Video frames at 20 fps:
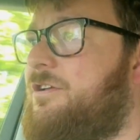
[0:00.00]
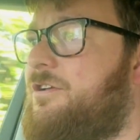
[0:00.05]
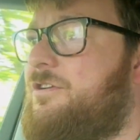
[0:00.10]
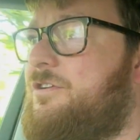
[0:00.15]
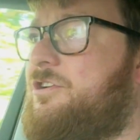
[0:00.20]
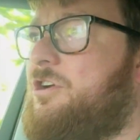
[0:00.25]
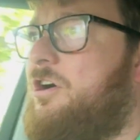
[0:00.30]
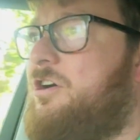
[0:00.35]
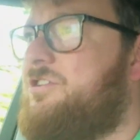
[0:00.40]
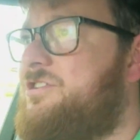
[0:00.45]

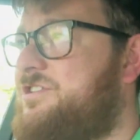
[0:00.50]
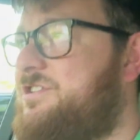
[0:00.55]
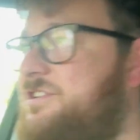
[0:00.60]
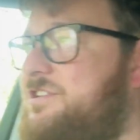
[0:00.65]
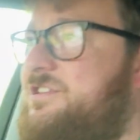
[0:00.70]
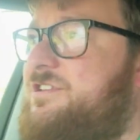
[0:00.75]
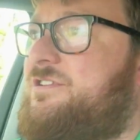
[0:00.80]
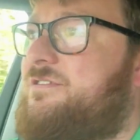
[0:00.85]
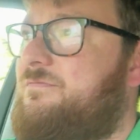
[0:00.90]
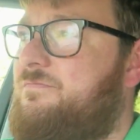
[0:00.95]

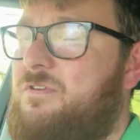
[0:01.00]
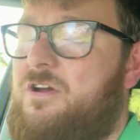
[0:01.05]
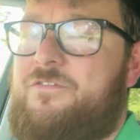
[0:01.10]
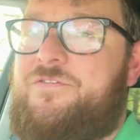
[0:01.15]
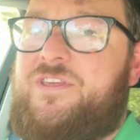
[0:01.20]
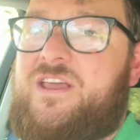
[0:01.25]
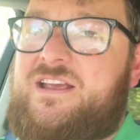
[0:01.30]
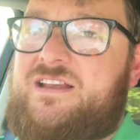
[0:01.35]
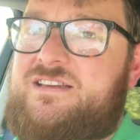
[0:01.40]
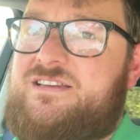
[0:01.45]
costs of
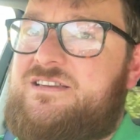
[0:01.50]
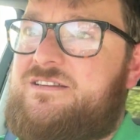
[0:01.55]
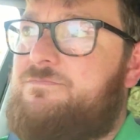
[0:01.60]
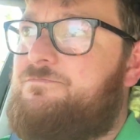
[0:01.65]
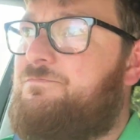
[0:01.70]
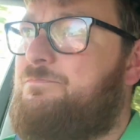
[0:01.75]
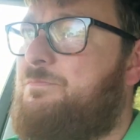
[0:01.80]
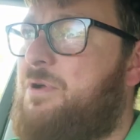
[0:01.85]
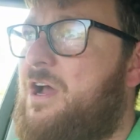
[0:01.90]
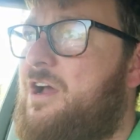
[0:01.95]
this
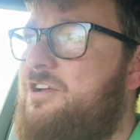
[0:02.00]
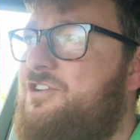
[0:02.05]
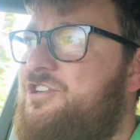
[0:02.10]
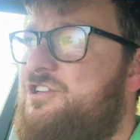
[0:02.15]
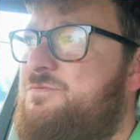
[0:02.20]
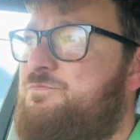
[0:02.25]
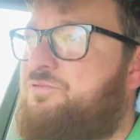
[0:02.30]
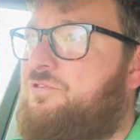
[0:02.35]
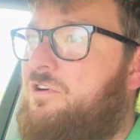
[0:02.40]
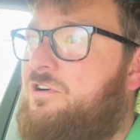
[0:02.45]

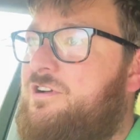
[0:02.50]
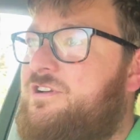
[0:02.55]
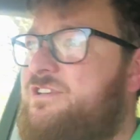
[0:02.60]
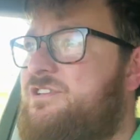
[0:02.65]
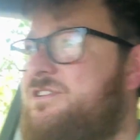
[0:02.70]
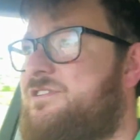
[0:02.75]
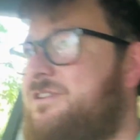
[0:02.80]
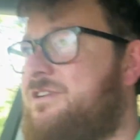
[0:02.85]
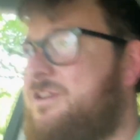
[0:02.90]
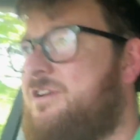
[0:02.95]
purchase
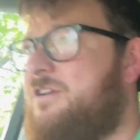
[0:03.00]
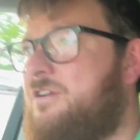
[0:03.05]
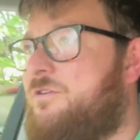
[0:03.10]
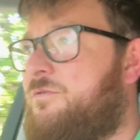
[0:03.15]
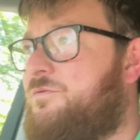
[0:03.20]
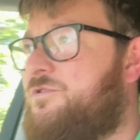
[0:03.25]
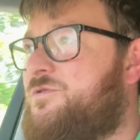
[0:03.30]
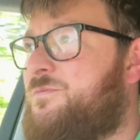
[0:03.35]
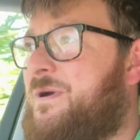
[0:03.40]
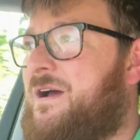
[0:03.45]
price
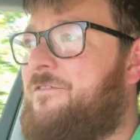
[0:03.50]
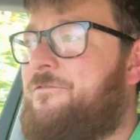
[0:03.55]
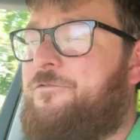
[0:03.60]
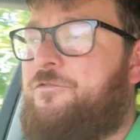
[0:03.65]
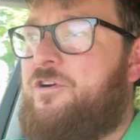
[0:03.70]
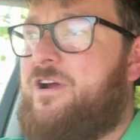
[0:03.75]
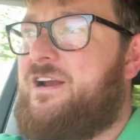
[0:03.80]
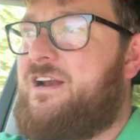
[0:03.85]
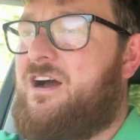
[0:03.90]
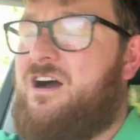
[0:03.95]
was about
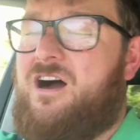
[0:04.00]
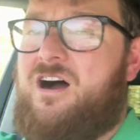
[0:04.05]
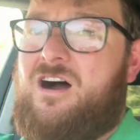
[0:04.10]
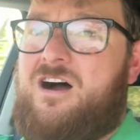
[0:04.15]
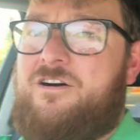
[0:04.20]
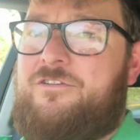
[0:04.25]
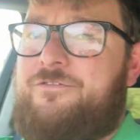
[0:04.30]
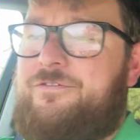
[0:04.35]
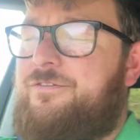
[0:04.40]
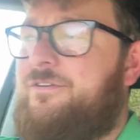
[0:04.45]

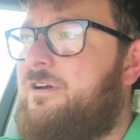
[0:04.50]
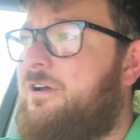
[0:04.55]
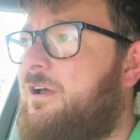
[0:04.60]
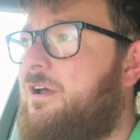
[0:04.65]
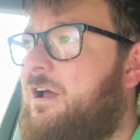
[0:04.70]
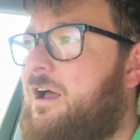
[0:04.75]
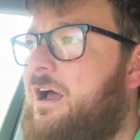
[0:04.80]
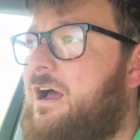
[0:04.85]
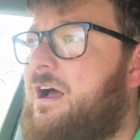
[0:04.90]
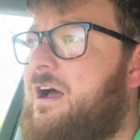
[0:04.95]

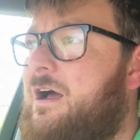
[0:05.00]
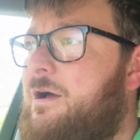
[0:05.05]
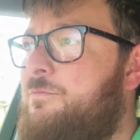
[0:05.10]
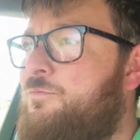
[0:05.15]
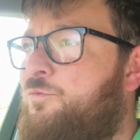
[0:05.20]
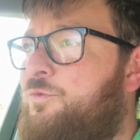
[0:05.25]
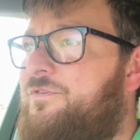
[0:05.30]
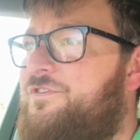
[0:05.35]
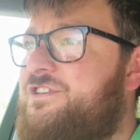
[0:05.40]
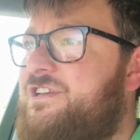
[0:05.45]

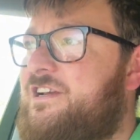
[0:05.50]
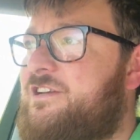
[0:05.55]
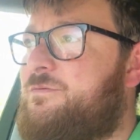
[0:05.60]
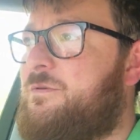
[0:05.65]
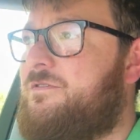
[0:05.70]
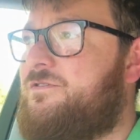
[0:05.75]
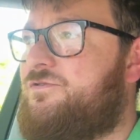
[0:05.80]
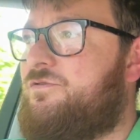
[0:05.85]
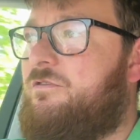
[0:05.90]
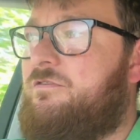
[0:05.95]
3.5, with 6
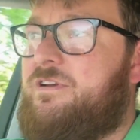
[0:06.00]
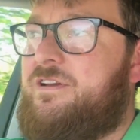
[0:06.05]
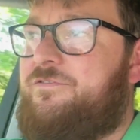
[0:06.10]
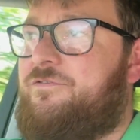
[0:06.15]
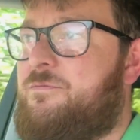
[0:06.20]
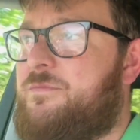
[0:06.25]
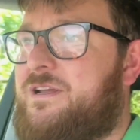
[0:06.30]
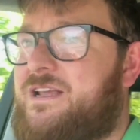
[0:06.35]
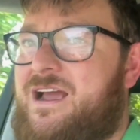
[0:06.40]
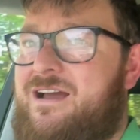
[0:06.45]
months warranty
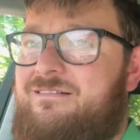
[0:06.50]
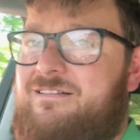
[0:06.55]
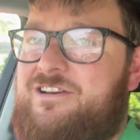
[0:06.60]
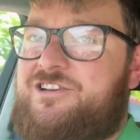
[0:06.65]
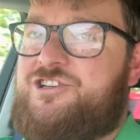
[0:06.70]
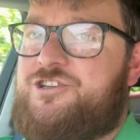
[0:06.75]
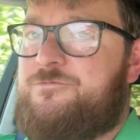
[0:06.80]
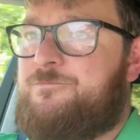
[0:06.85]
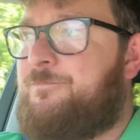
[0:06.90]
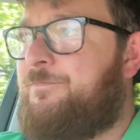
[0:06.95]
from a
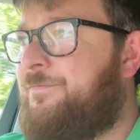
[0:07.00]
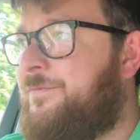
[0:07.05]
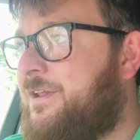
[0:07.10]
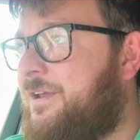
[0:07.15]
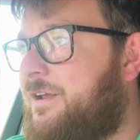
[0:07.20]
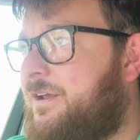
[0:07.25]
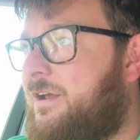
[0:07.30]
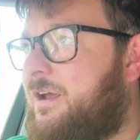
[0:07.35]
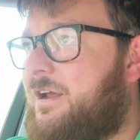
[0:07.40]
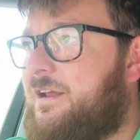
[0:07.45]
garage.
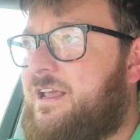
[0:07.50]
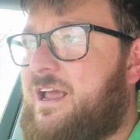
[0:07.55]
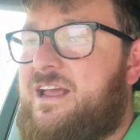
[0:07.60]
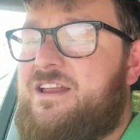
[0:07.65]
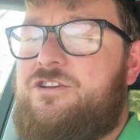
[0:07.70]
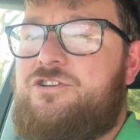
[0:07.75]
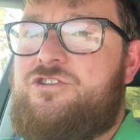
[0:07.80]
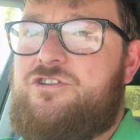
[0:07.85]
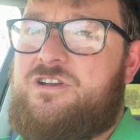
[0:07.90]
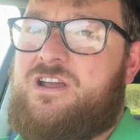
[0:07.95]

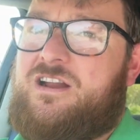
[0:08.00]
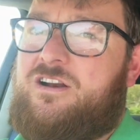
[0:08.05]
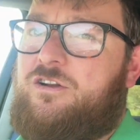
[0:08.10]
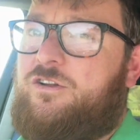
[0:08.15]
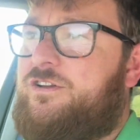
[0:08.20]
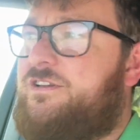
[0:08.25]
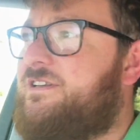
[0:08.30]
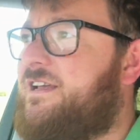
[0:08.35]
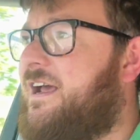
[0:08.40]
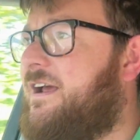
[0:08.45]
Again, you do get a
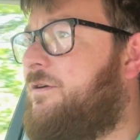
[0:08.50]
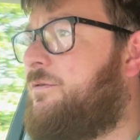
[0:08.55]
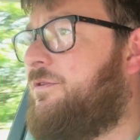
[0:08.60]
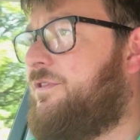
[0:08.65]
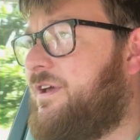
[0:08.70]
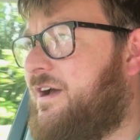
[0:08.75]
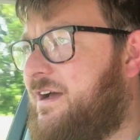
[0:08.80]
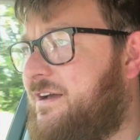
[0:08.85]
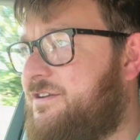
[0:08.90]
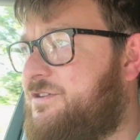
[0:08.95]
lot of tech with
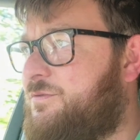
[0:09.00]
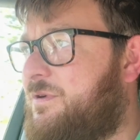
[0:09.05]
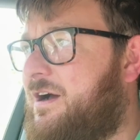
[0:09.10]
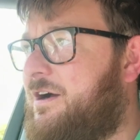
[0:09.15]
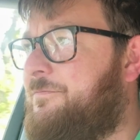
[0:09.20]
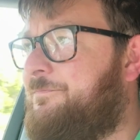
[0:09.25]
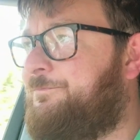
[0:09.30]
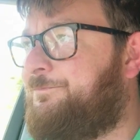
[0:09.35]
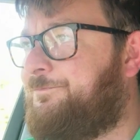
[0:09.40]
that as well.